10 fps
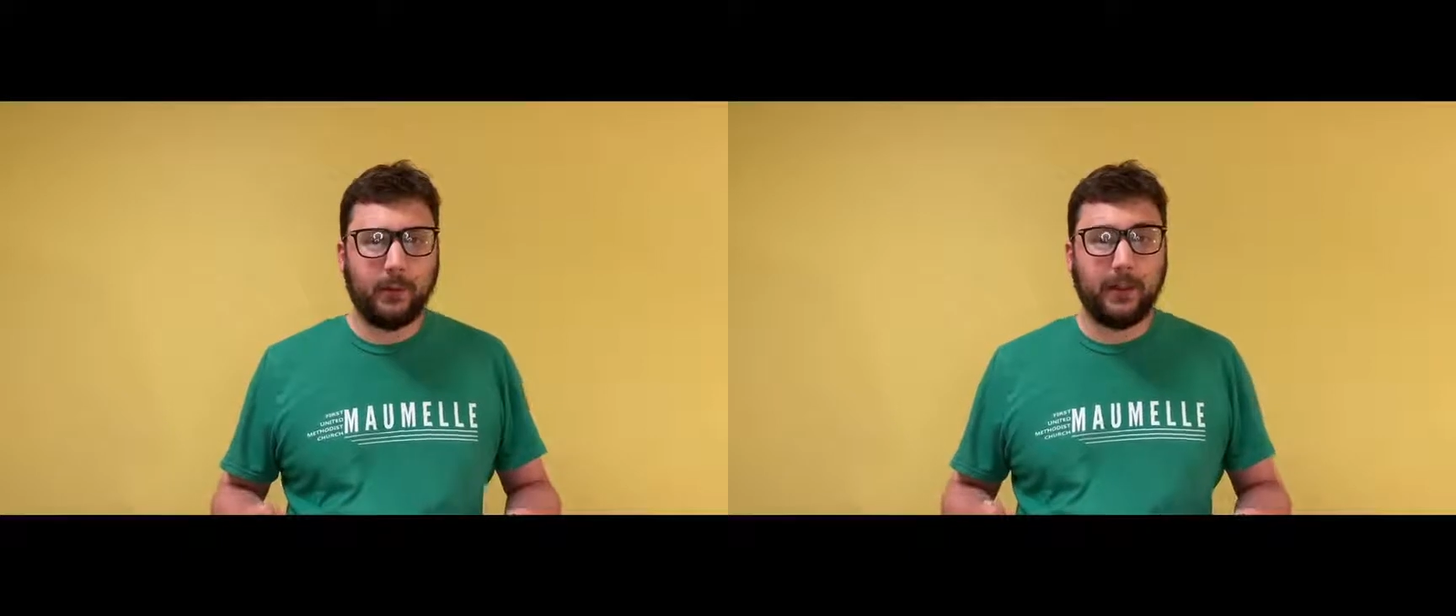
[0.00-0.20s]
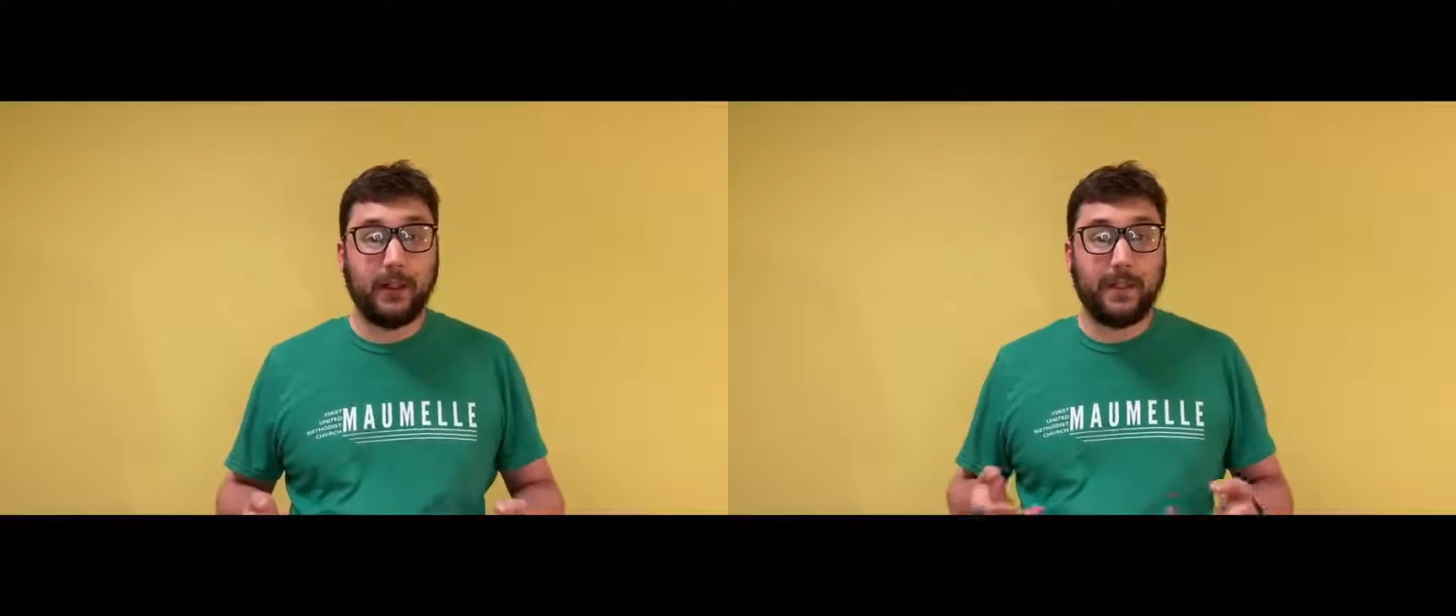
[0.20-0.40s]

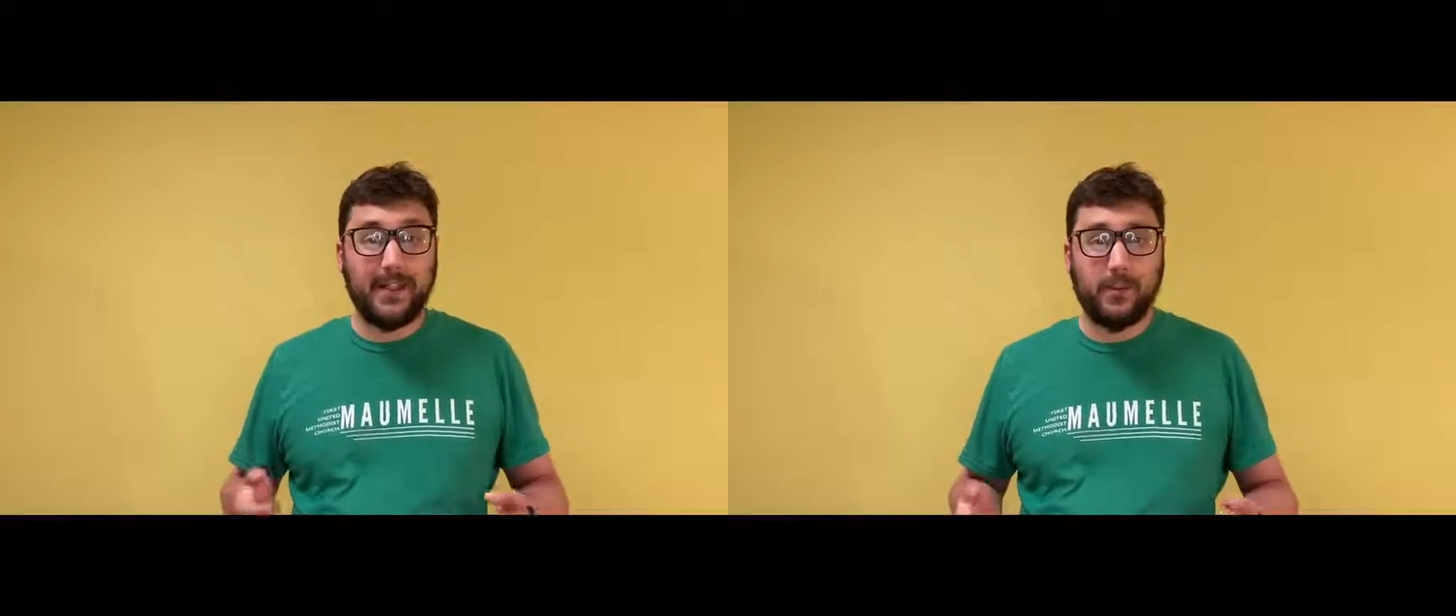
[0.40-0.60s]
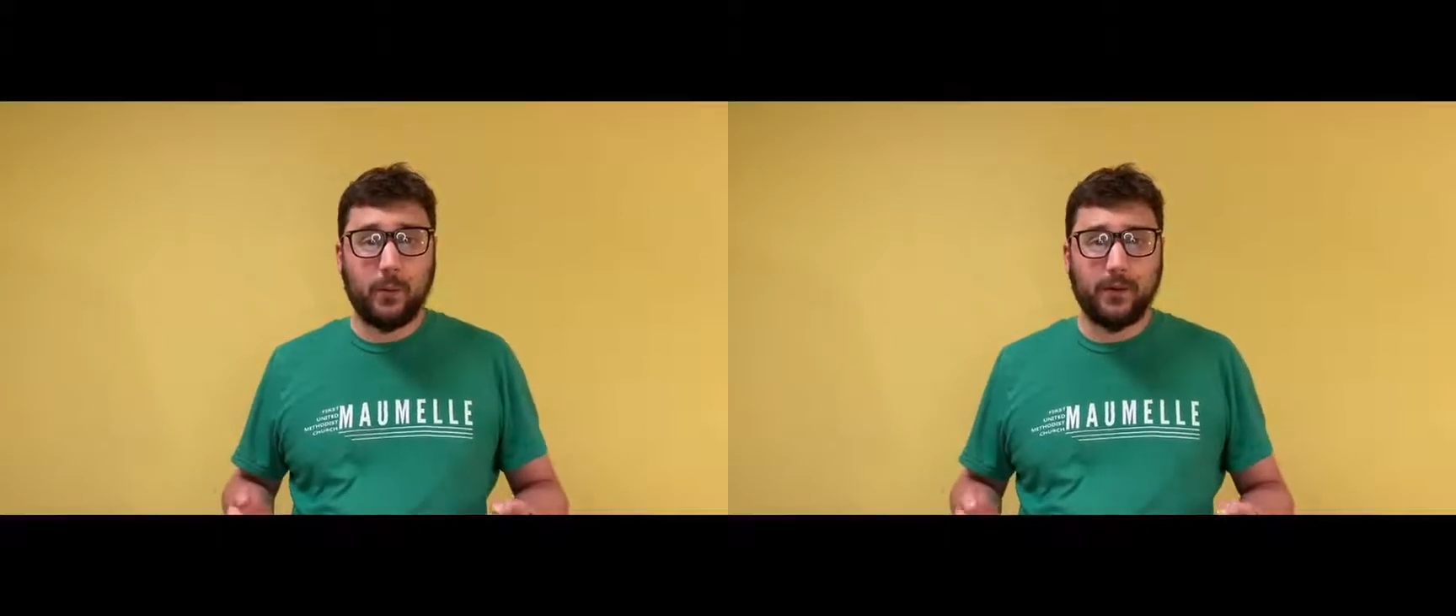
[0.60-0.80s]
but at
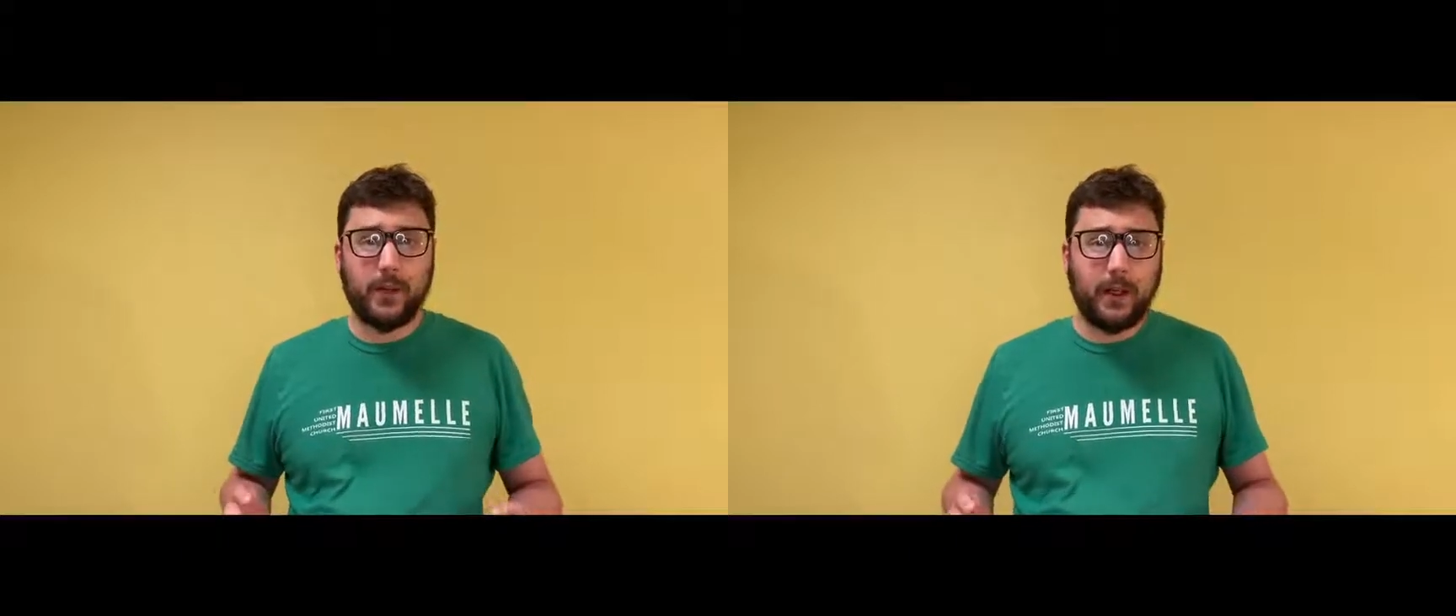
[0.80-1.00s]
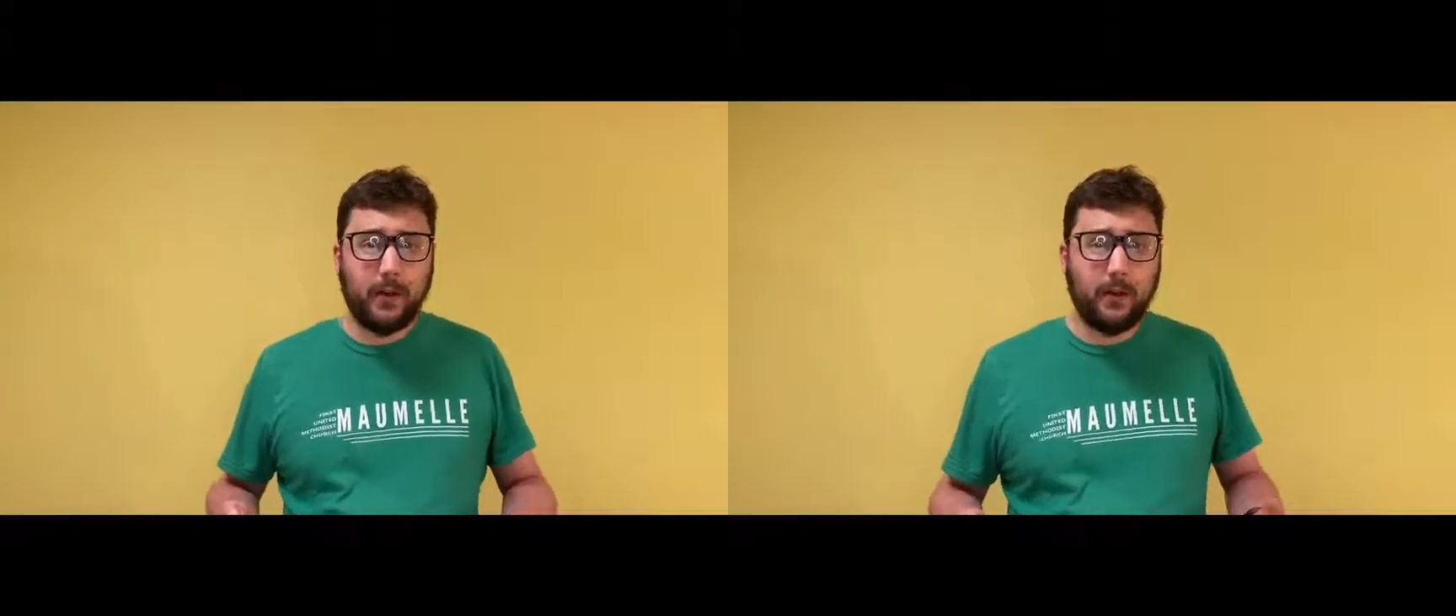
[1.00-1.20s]
least once a
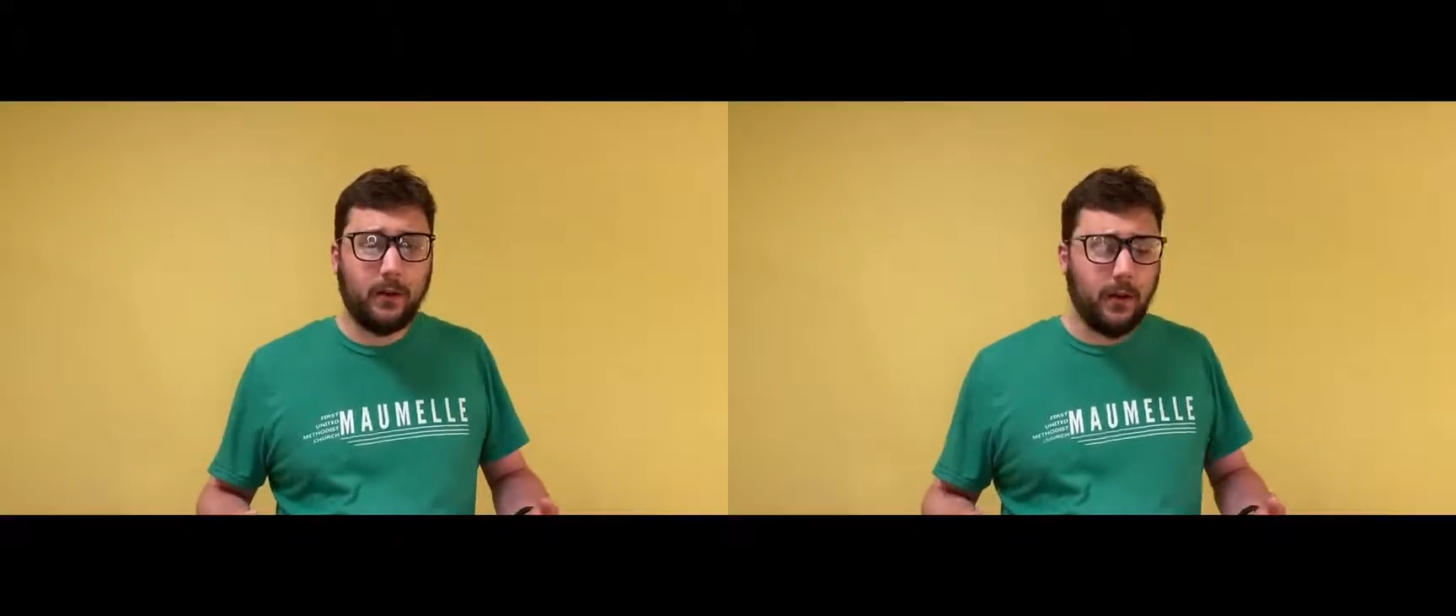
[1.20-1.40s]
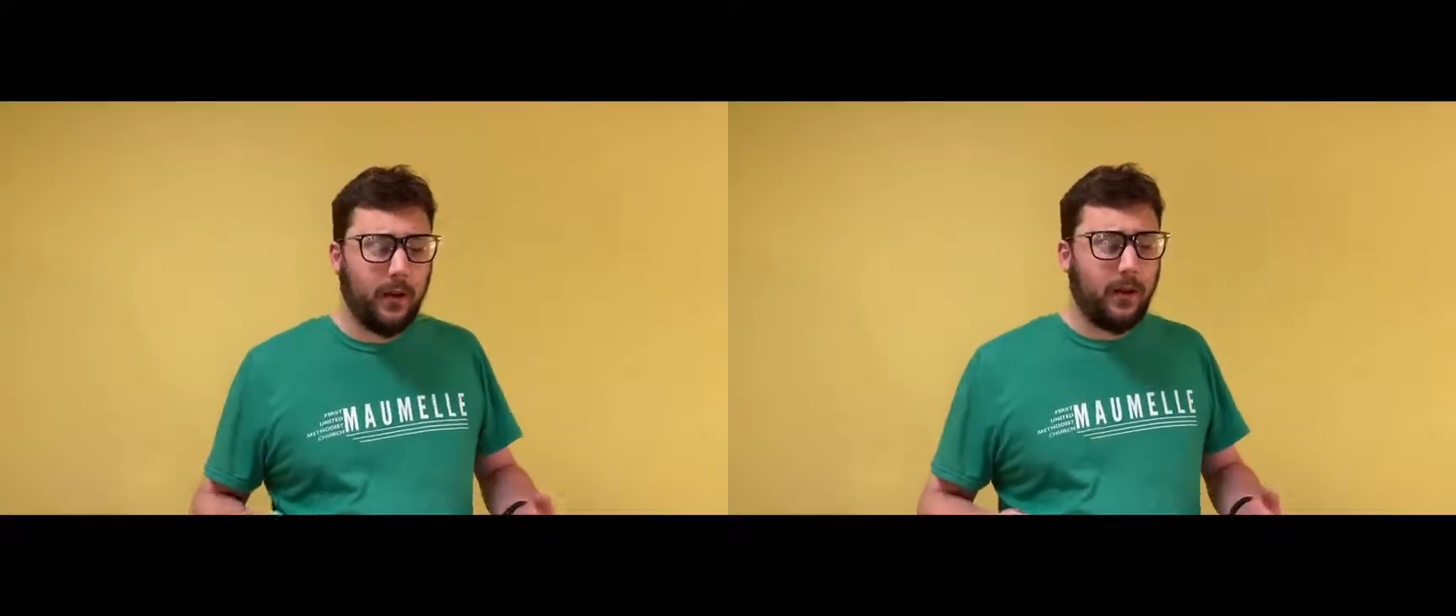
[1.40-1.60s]
year,